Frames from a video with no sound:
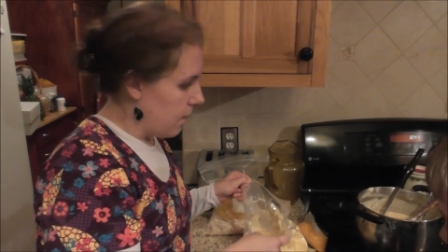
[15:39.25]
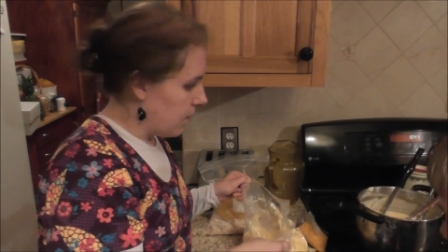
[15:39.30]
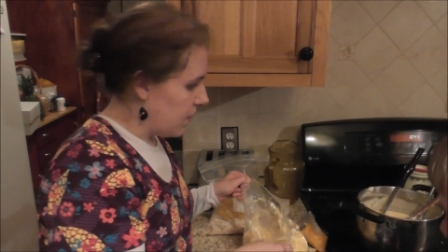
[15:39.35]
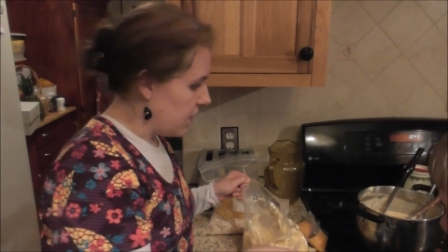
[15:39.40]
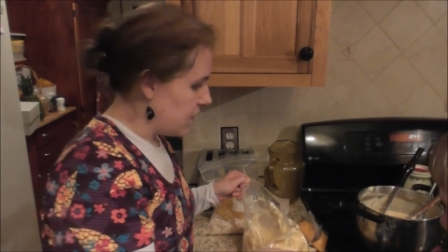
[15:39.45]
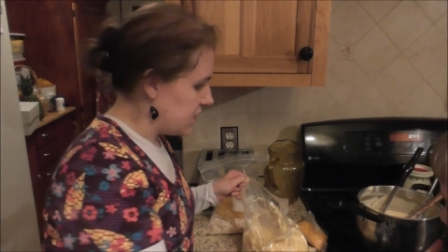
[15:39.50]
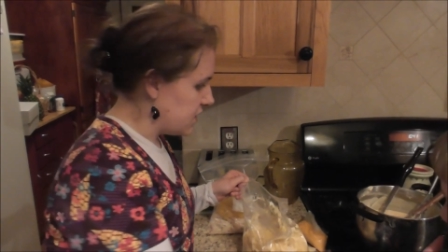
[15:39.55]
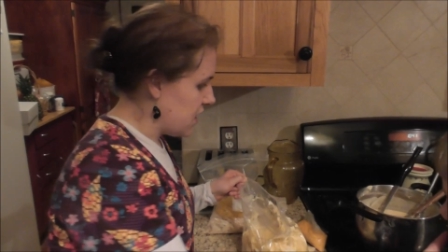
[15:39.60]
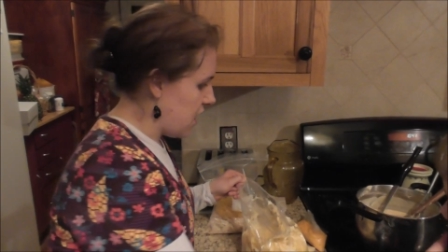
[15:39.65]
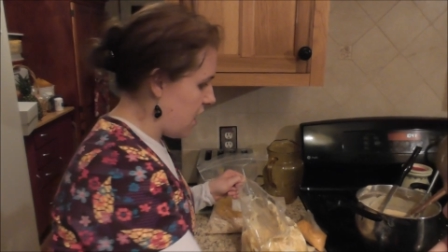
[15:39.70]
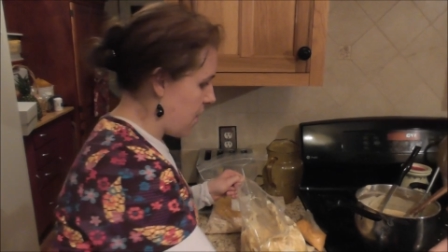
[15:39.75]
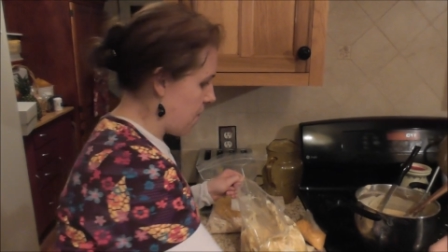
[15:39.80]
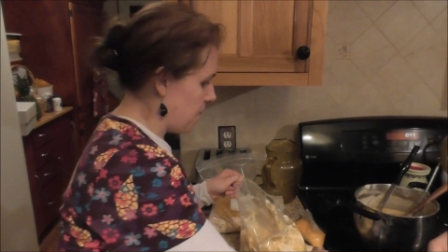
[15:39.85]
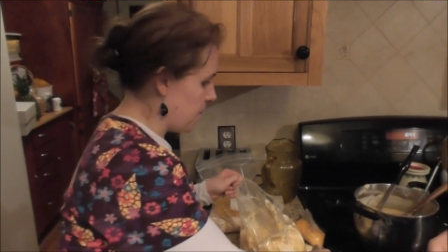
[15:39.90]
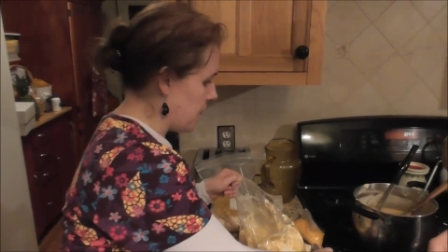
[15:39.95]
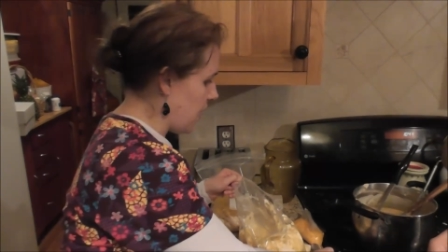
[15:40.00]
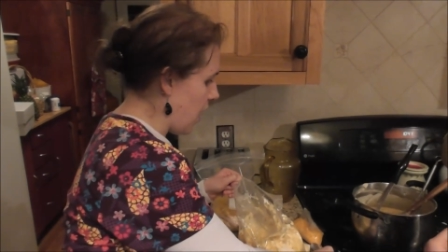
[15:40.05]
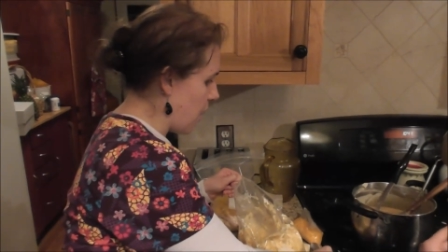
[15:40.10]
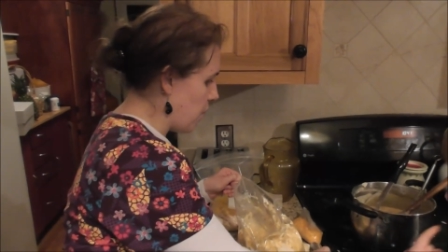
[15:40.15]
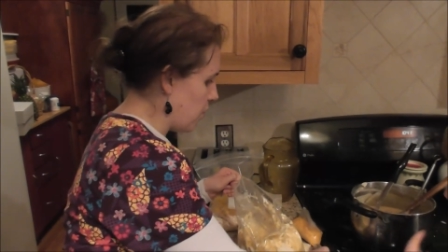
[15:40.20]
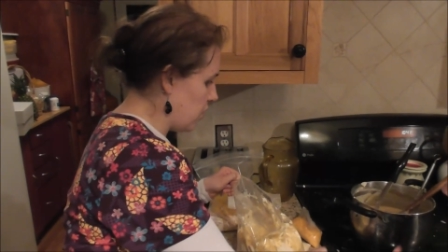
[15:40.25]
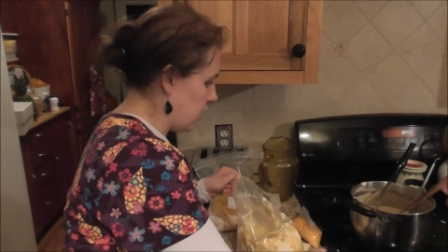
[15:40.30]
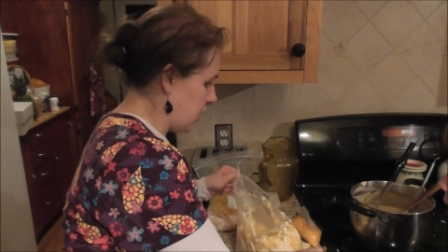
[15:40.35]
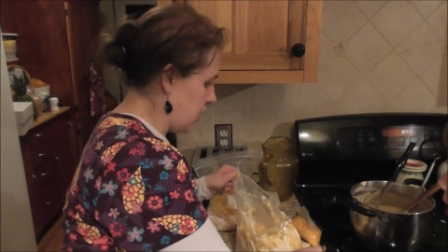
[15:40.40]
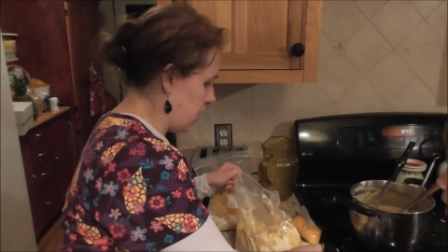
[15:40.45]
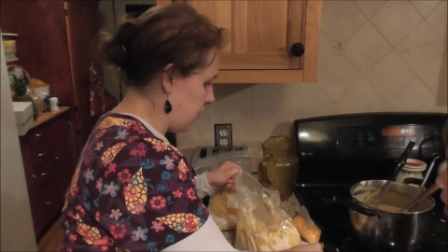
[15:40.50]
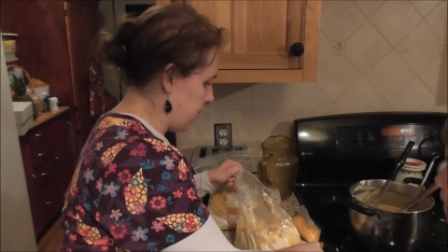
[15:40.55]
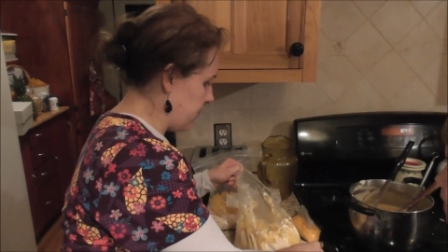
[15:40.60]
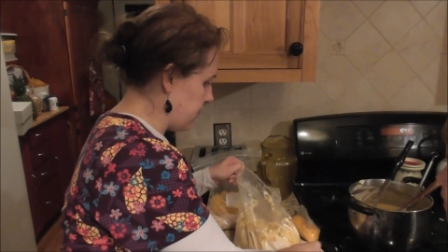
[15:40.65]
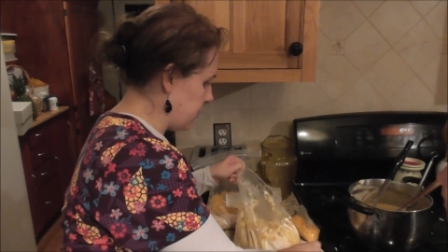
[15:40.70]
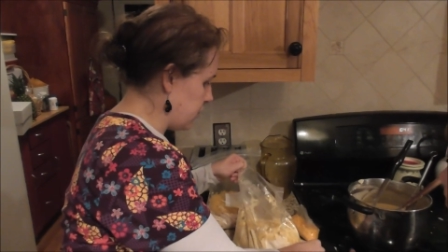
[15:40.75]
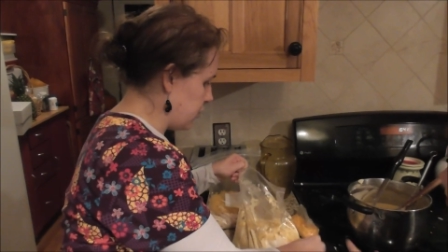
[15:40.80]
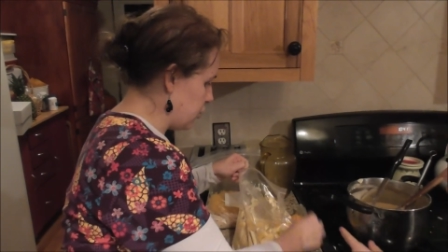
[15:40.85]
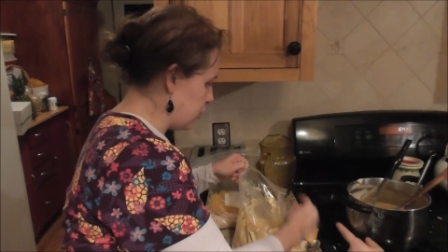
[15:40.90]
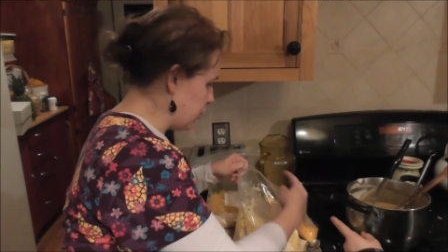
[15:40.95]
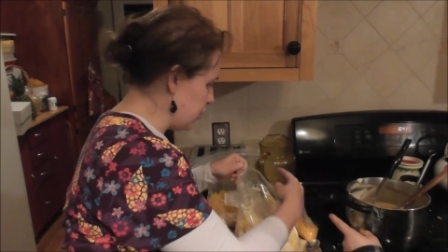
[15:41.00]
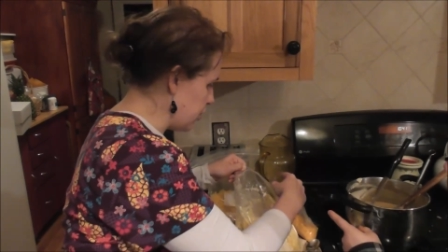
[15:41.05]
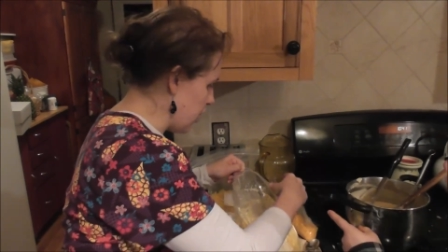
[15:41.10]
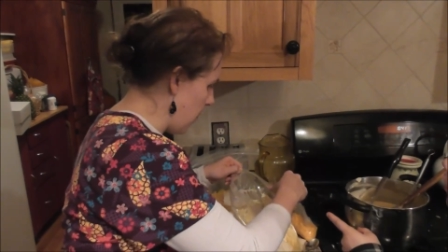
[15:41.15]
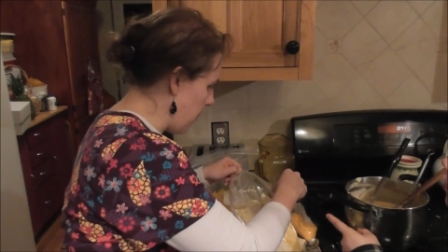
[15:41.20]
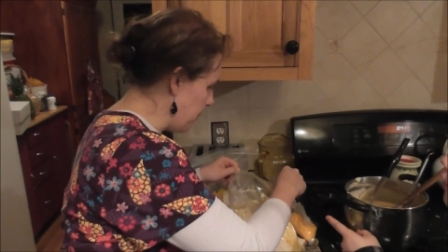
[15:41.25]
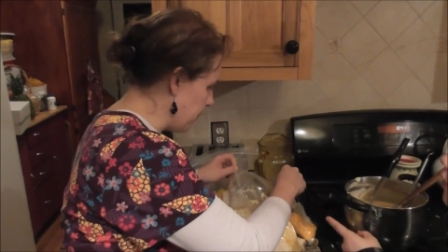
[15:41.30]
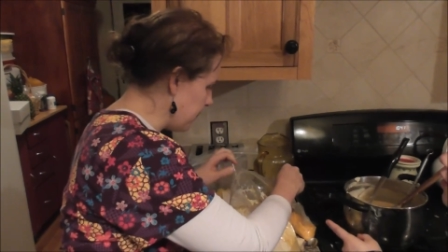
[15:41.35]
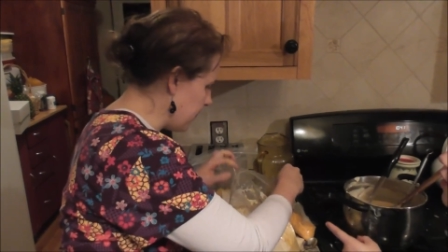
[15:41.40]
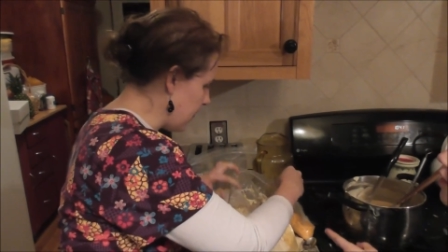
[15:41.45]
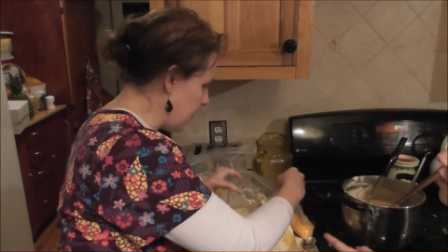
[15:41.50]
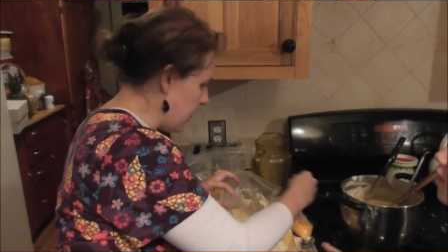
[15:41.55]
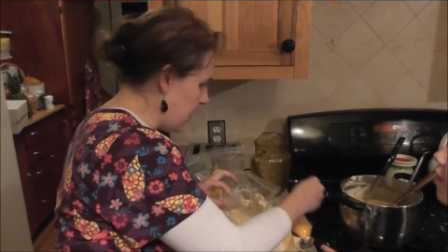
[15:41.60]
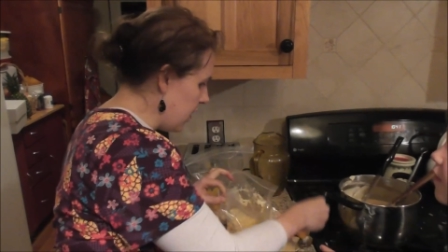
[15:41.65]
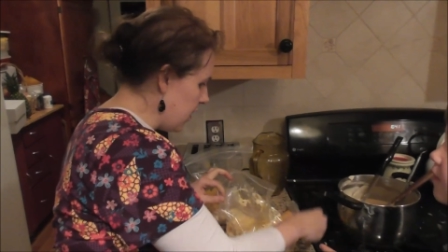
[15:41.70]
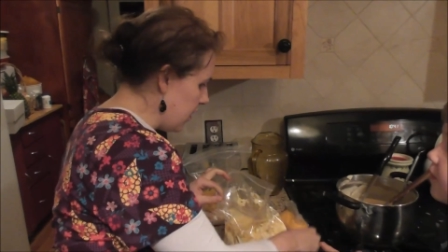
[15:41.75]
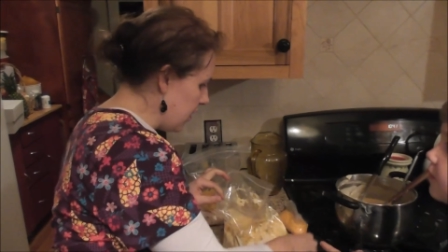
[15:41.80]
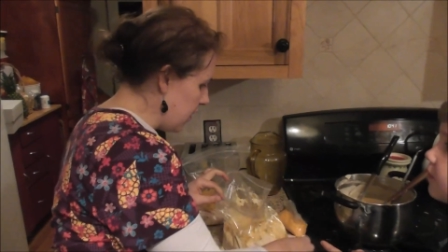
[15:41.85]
by the time I pull it out of the freezer. Can so, I have a little taste?